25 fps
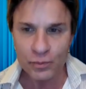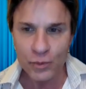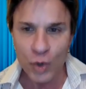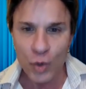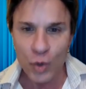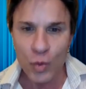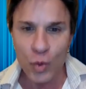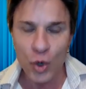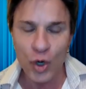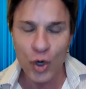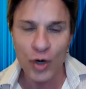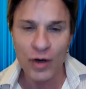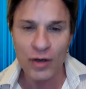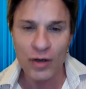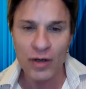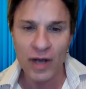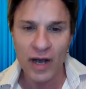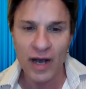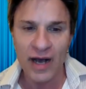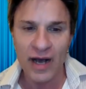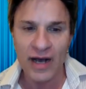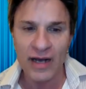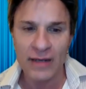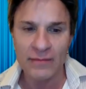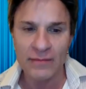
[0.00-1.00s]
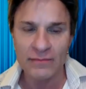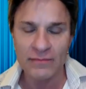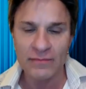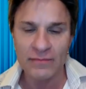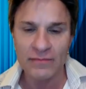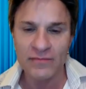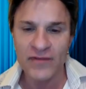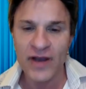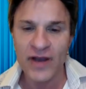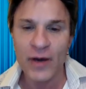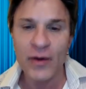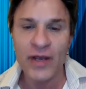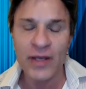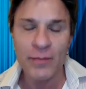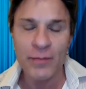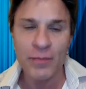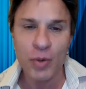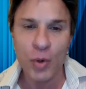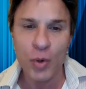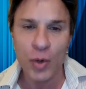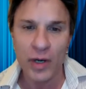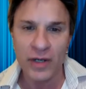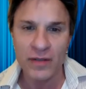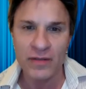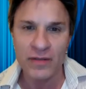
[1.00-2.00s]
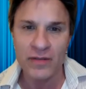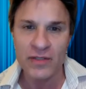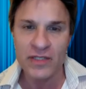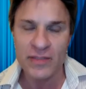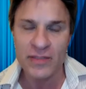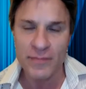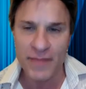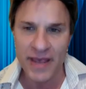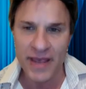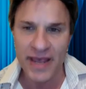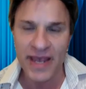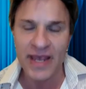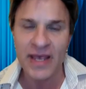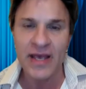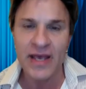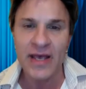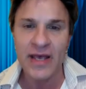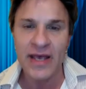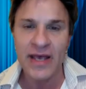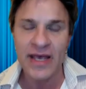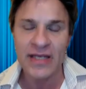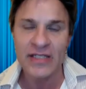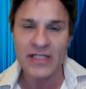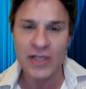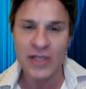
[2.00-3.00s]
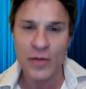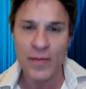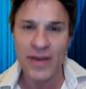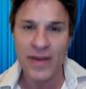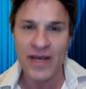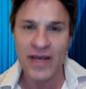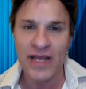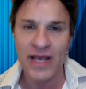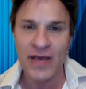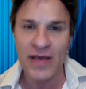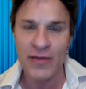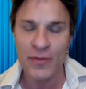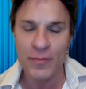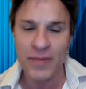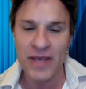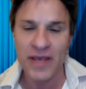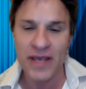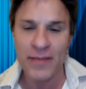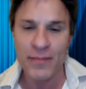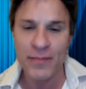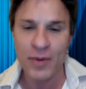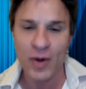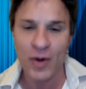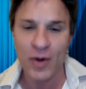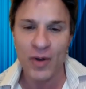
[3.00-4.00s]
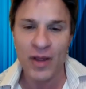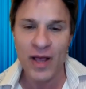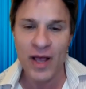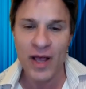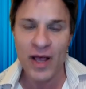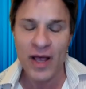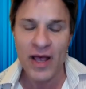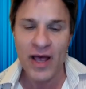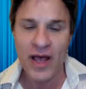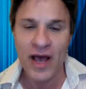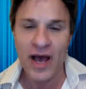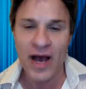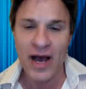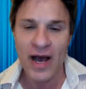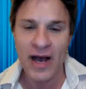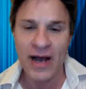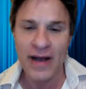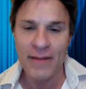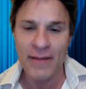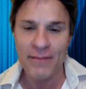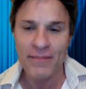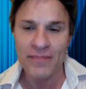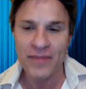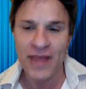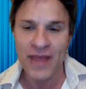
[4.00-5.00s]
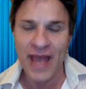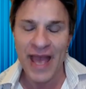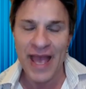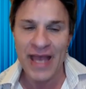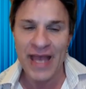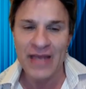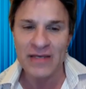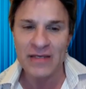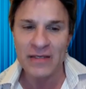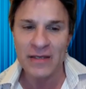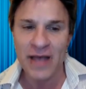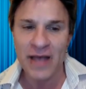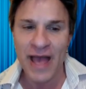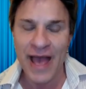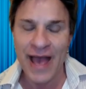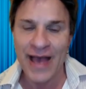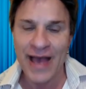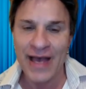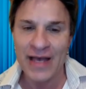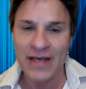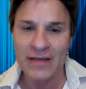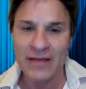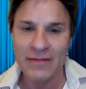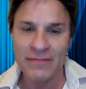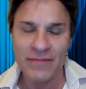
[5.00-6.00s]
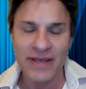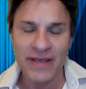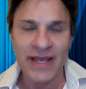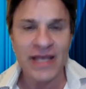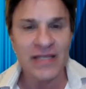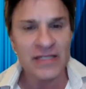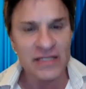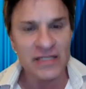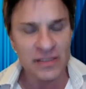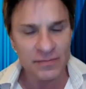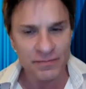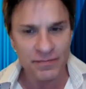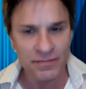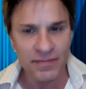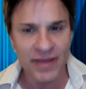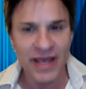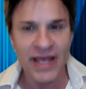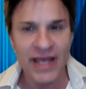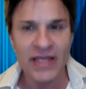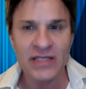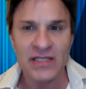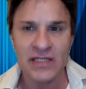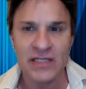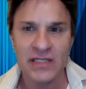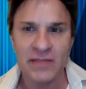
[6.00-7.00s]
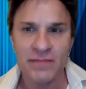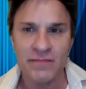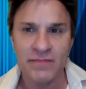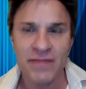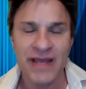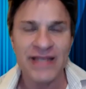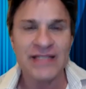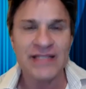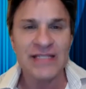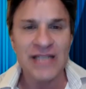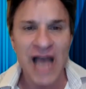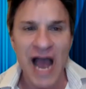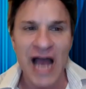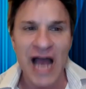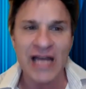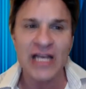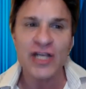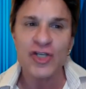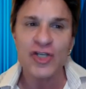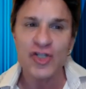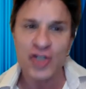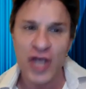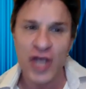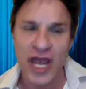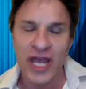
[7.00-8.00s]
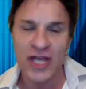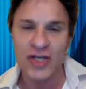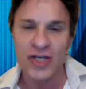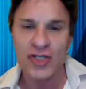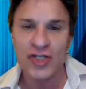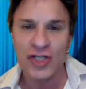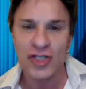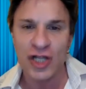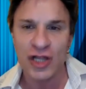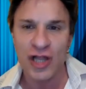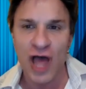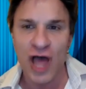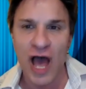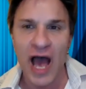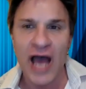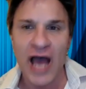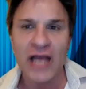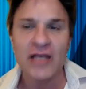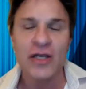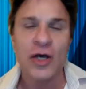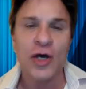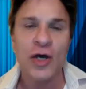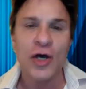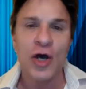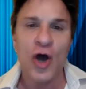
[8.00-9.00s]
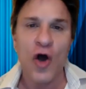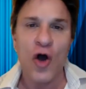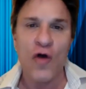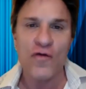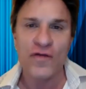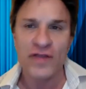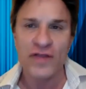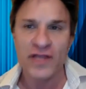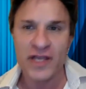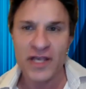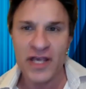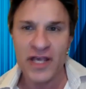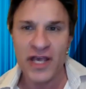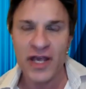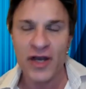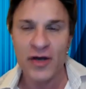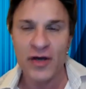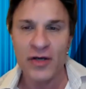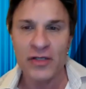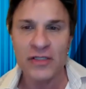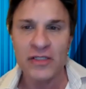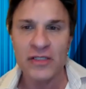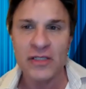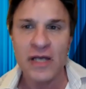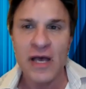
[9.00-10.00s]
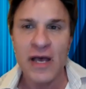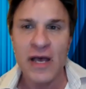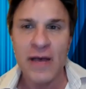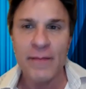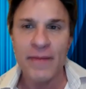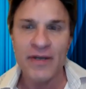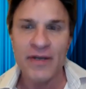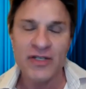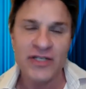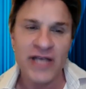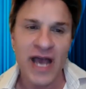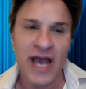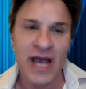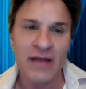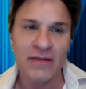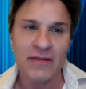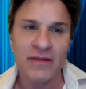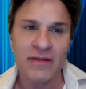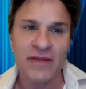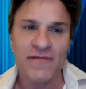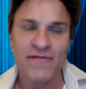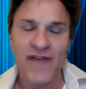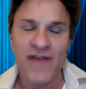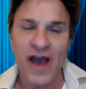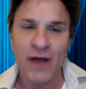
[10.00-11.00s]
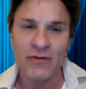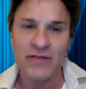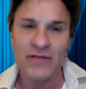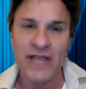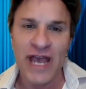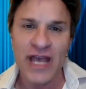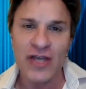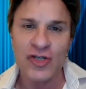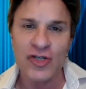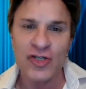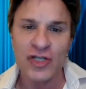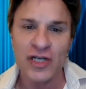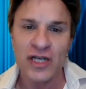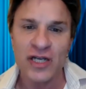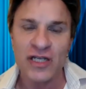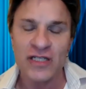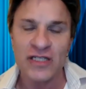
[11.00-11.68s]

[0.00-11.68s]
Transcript: were uh, very important to me and so many other people, um, and uh, it's it's it's kind of changed a lot over the years, but yet the foundation is